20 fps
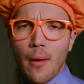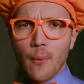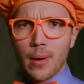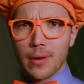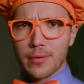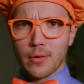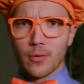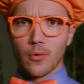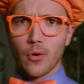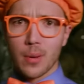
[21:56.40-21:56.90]
wear
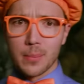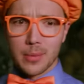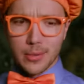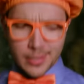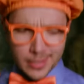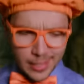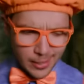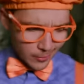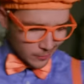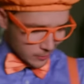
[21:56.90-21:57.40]
their normal
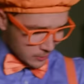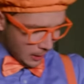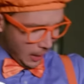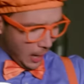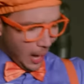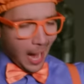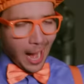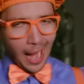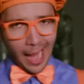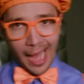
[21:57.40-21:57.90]
clothes.
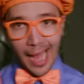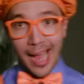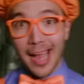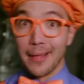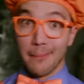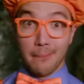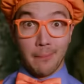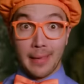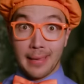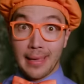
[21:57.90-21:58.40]

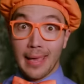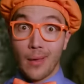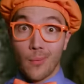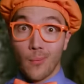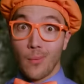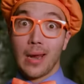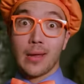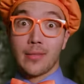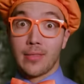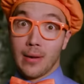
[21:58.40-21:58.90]
They can't
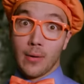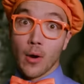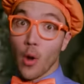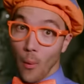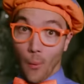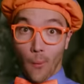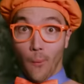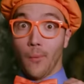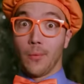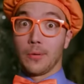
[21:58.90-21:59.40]
wear their
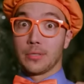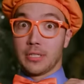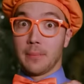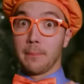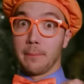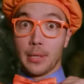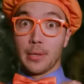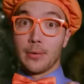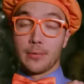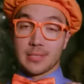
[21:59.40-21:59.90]
orange and
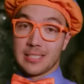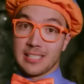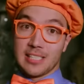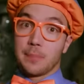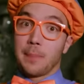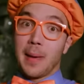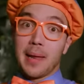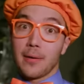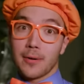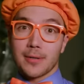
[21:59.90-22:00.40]
blue
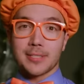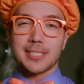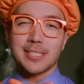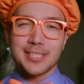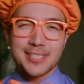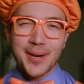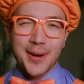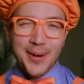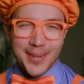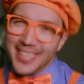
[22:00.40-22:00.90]
suspenders and
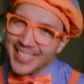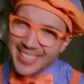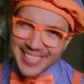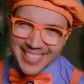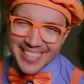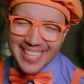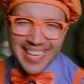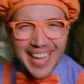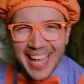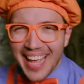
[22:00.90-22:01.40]
shirt.
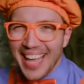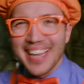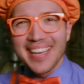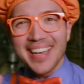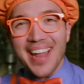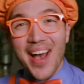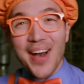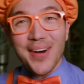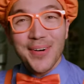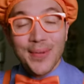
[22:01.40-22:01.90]

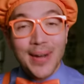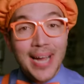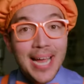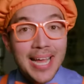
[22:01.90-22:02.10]
No,